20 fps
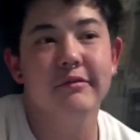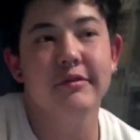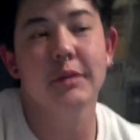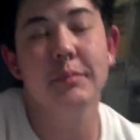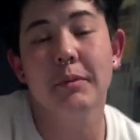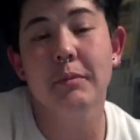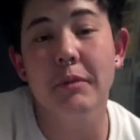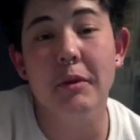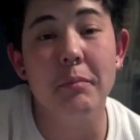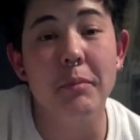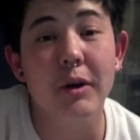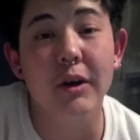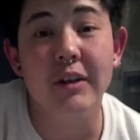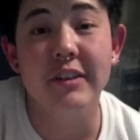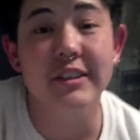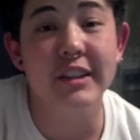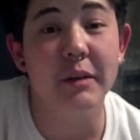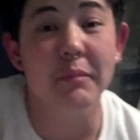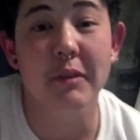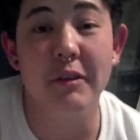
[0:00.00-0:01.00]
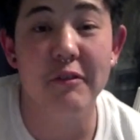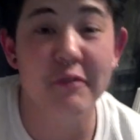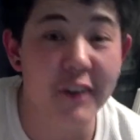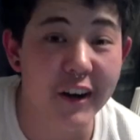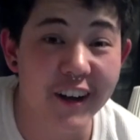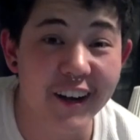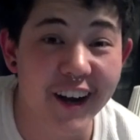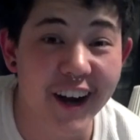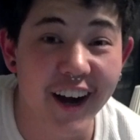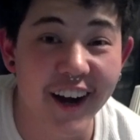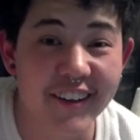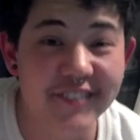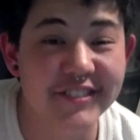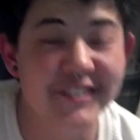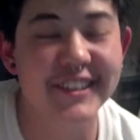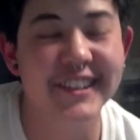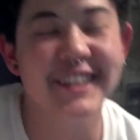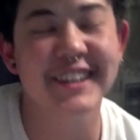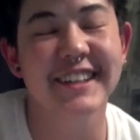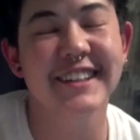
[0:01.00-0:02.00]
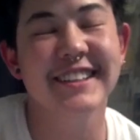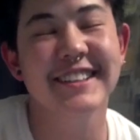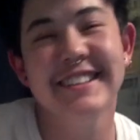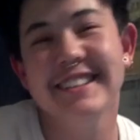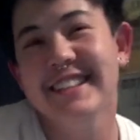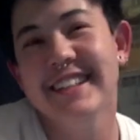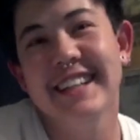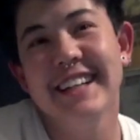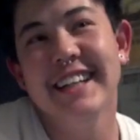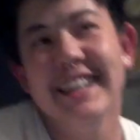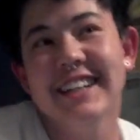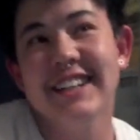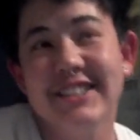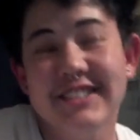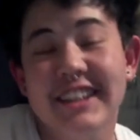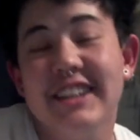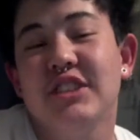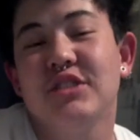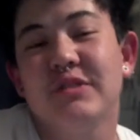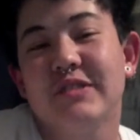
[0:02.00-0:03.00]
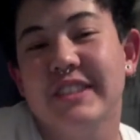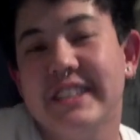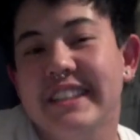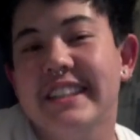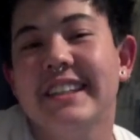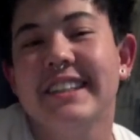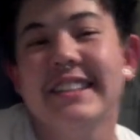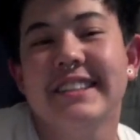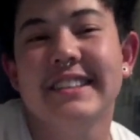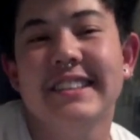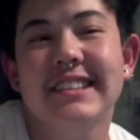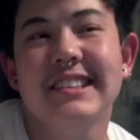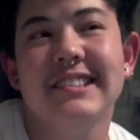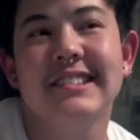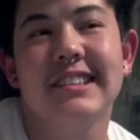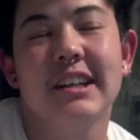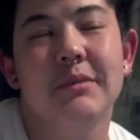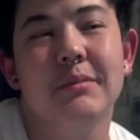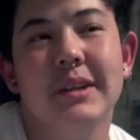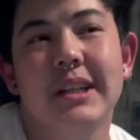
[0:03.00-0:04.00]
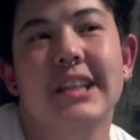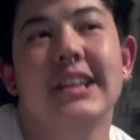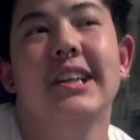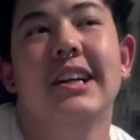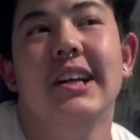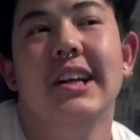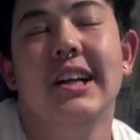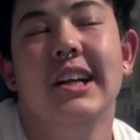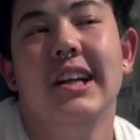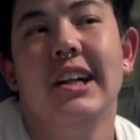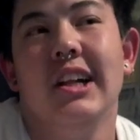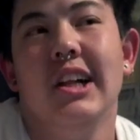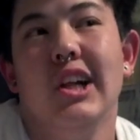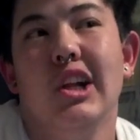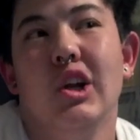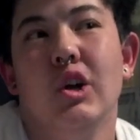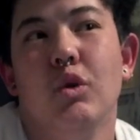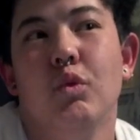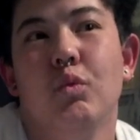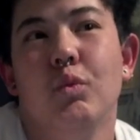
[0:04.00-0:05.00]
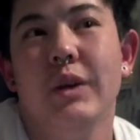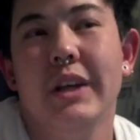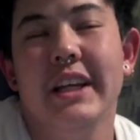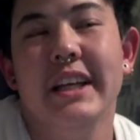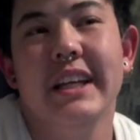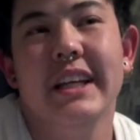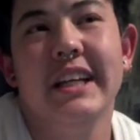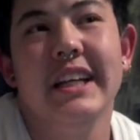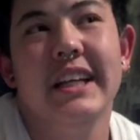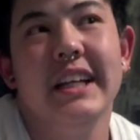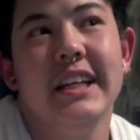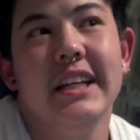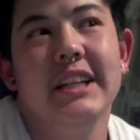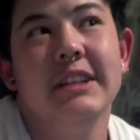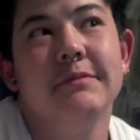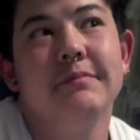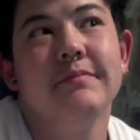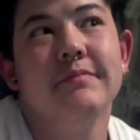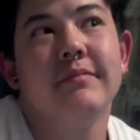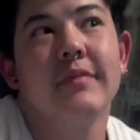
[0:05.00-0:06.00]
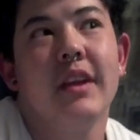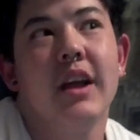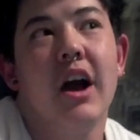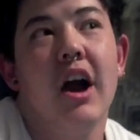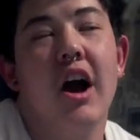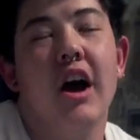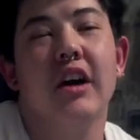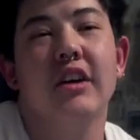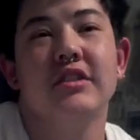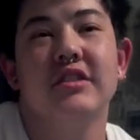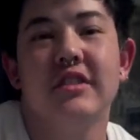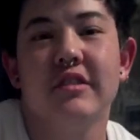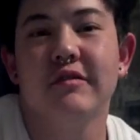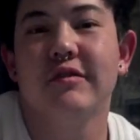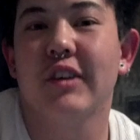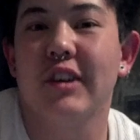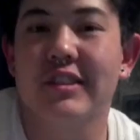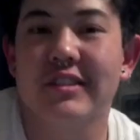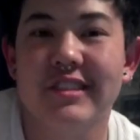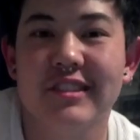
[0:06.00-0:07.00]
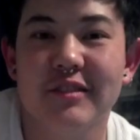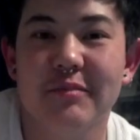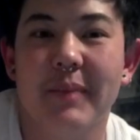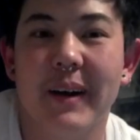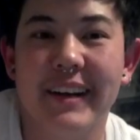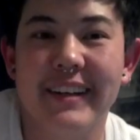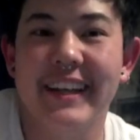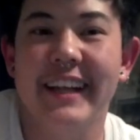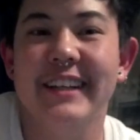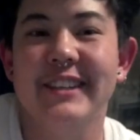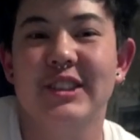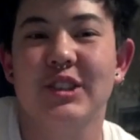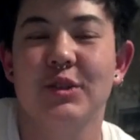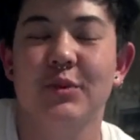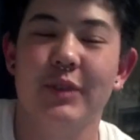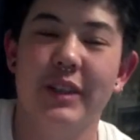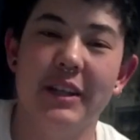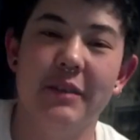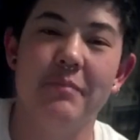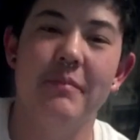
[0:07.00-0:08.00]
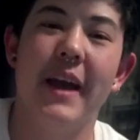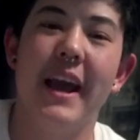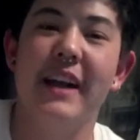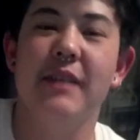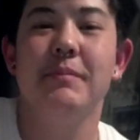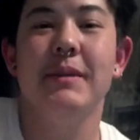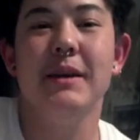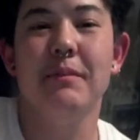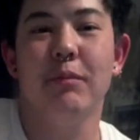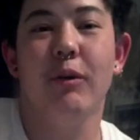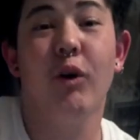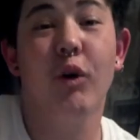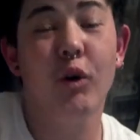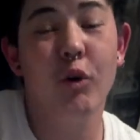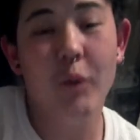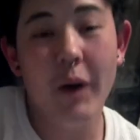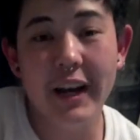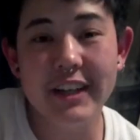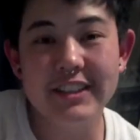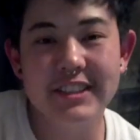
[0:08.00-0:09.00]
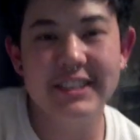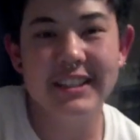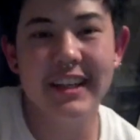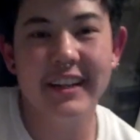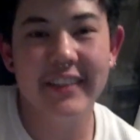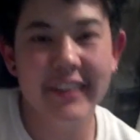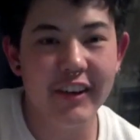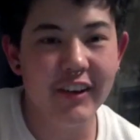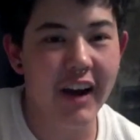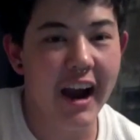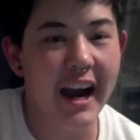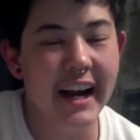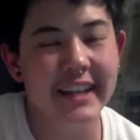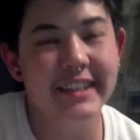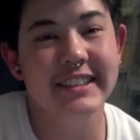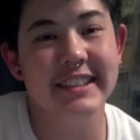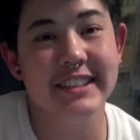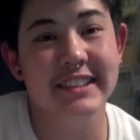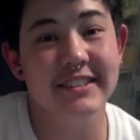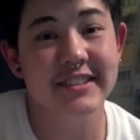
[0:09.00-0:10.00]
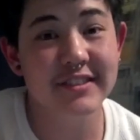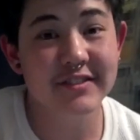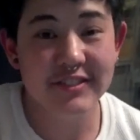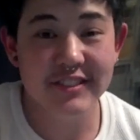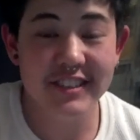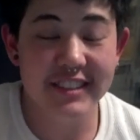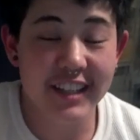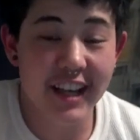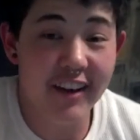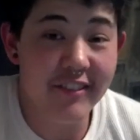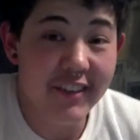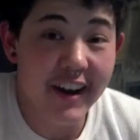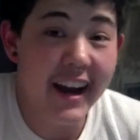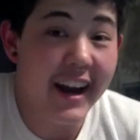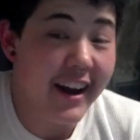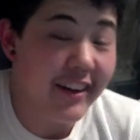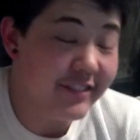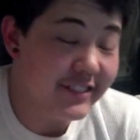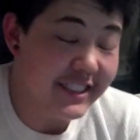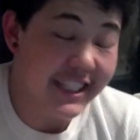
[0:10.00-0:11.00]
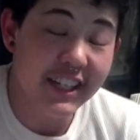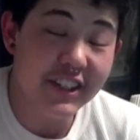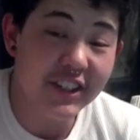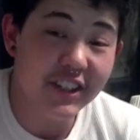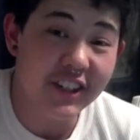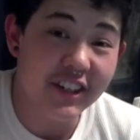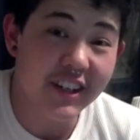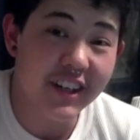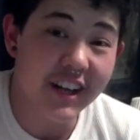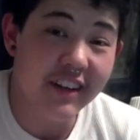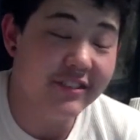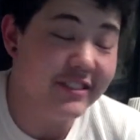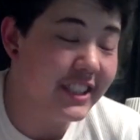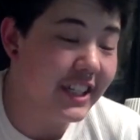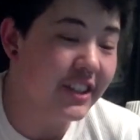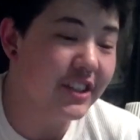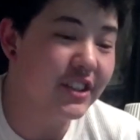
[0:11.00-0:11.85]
flip them the bird and tell them to fuck off. Because that's ridiculous. I mean, we are subversive by nature. We make people question their ideas of gender and